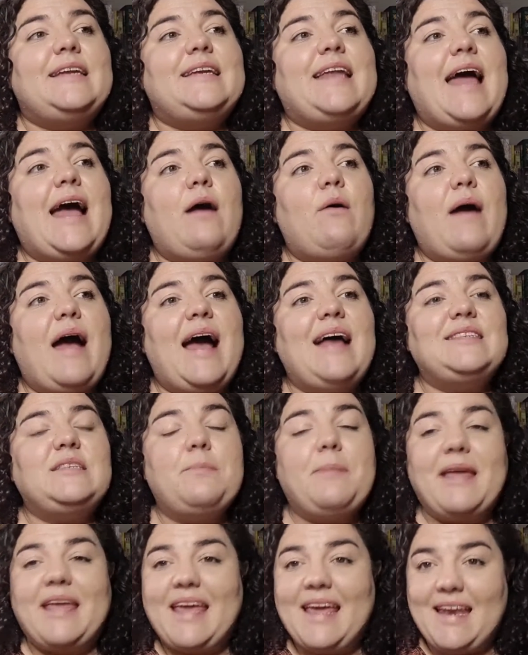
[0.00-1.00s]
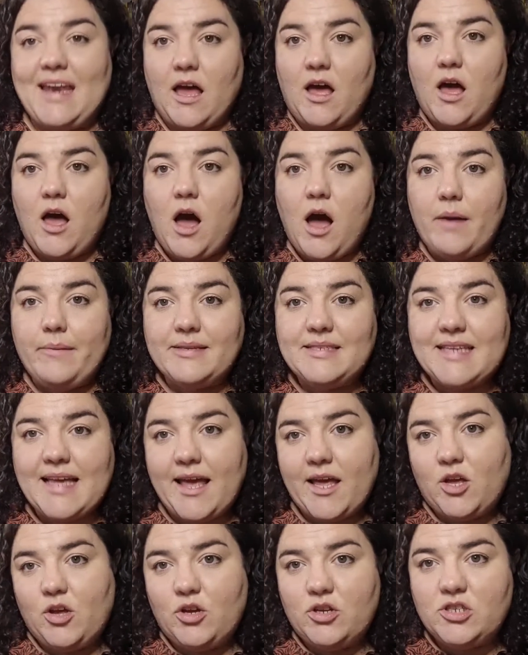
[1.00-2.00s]
Now, as a beginner, I would
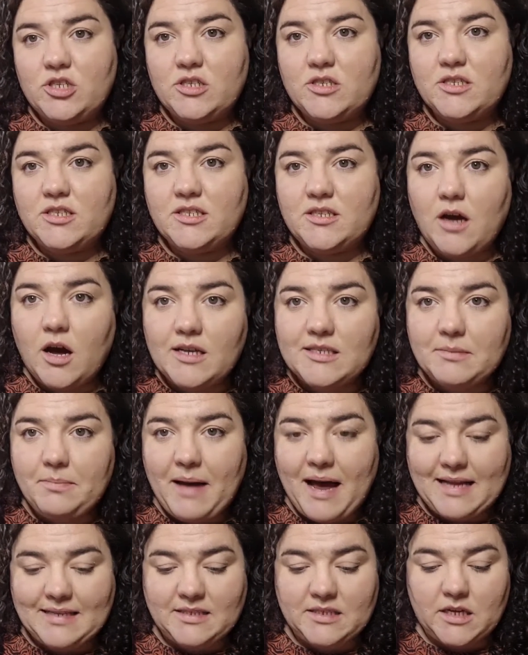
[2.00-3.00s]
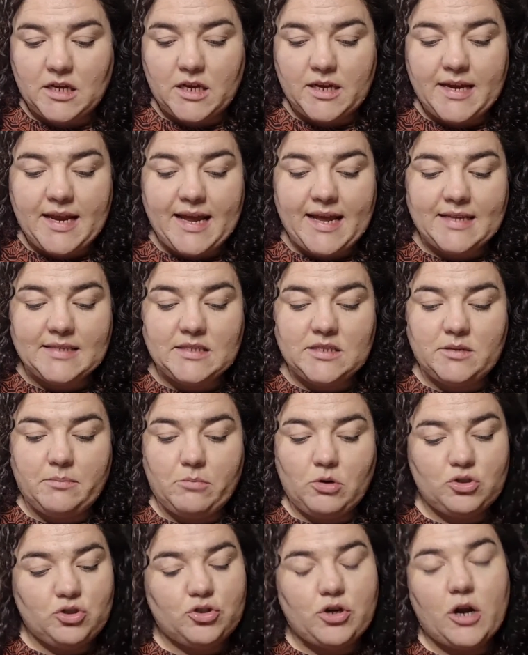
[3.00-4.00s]
say a good starter pattern is the
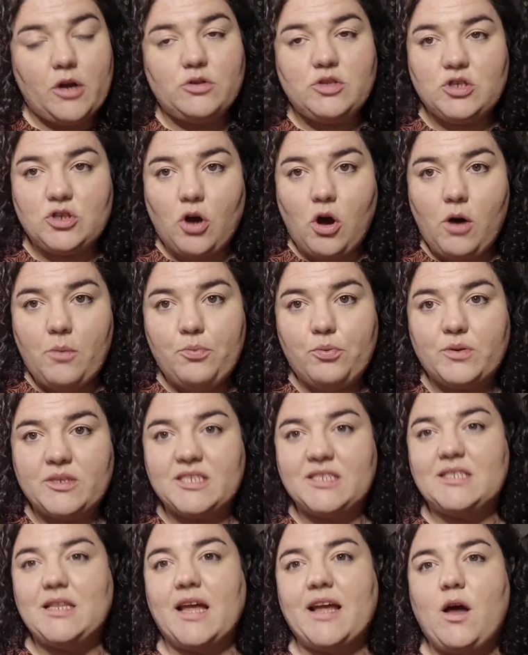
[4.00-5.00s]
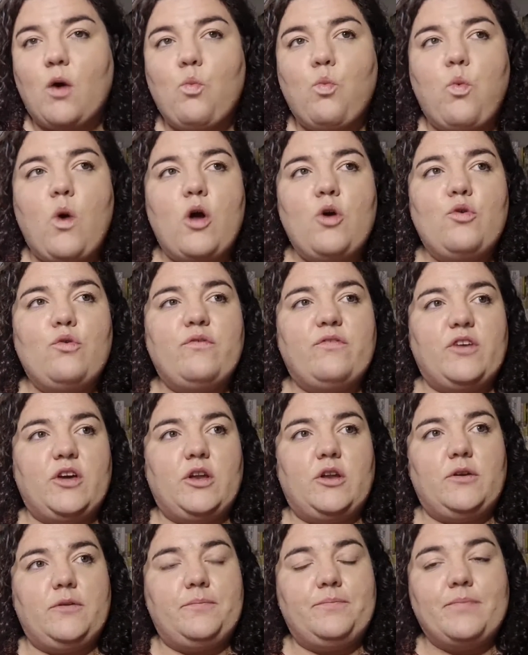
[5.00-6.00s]
Montrose top, which is like a
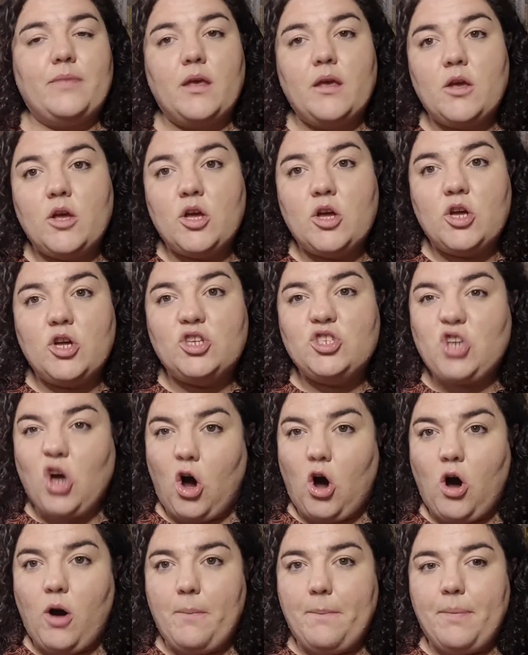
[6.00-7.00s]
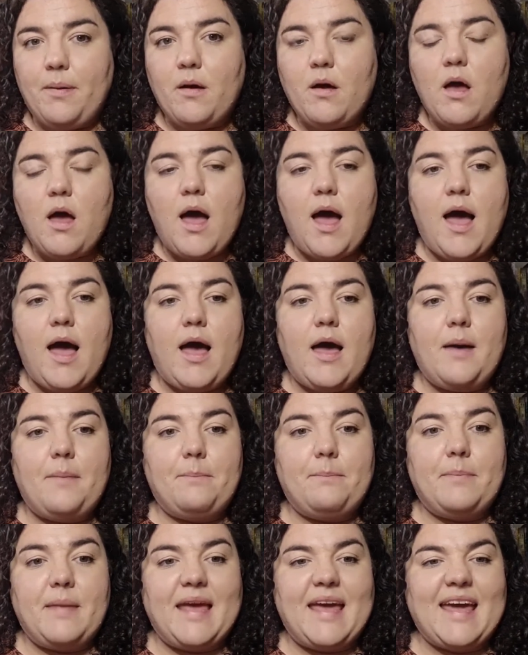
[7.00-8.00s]
woven top.
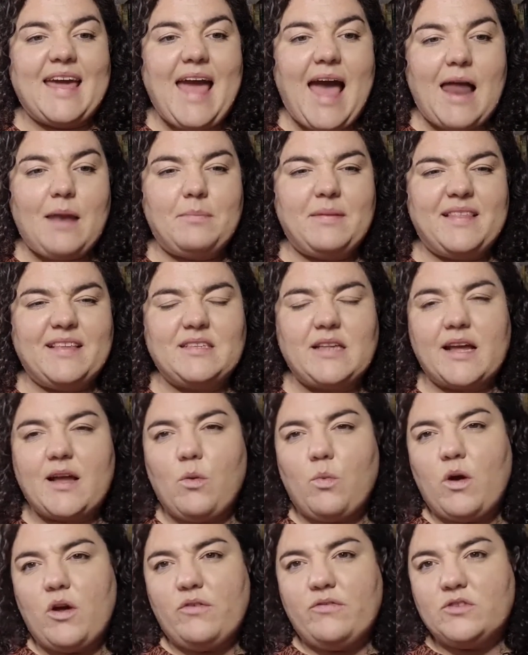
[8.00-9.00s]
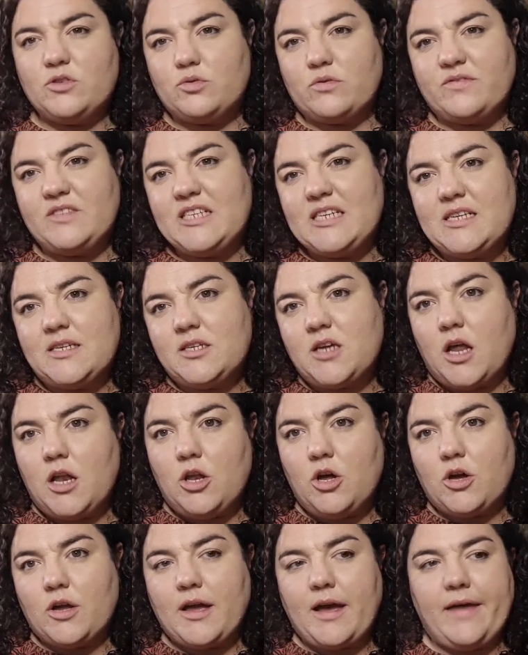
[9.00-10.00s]
It can be, there's like a woven sort of t-shirt
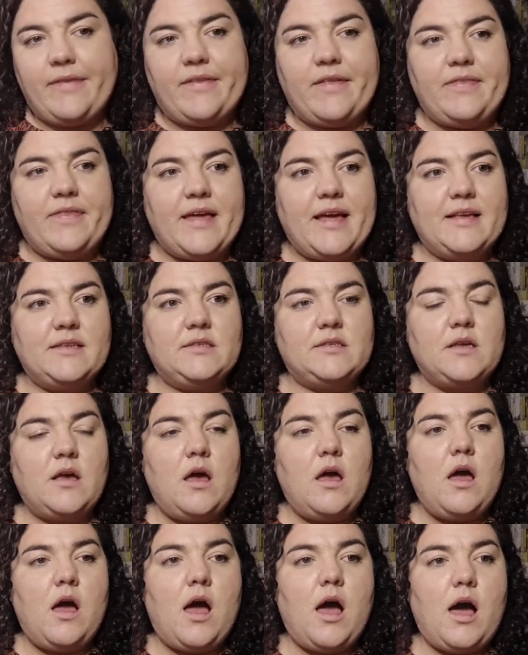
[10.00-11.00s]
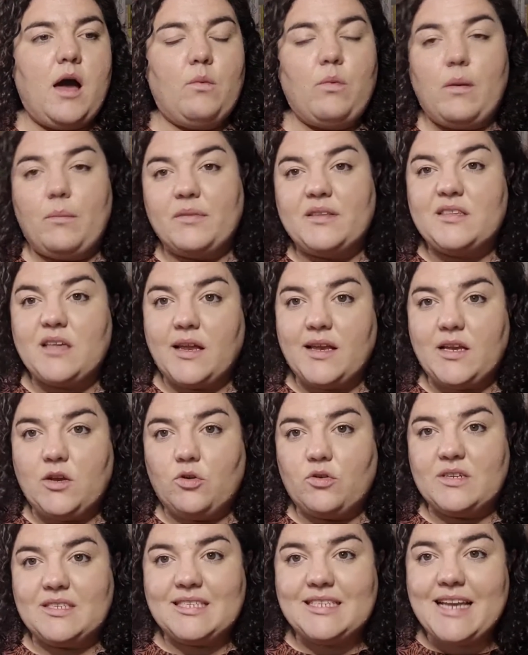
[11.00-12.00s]
look, and then there's one with slightly
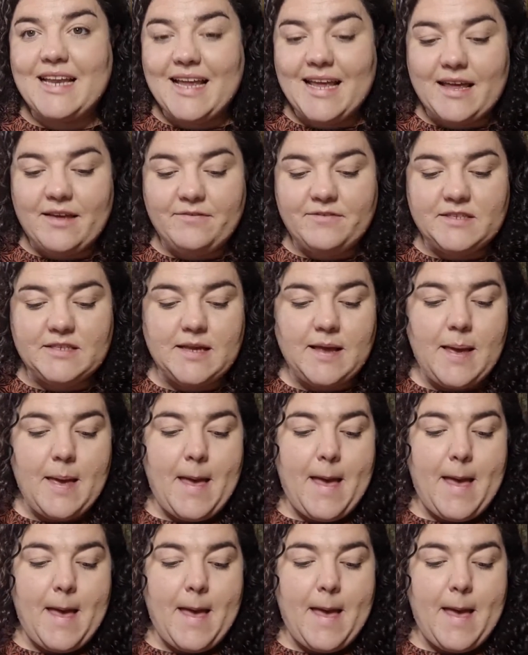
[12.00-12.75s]
longer sleeves.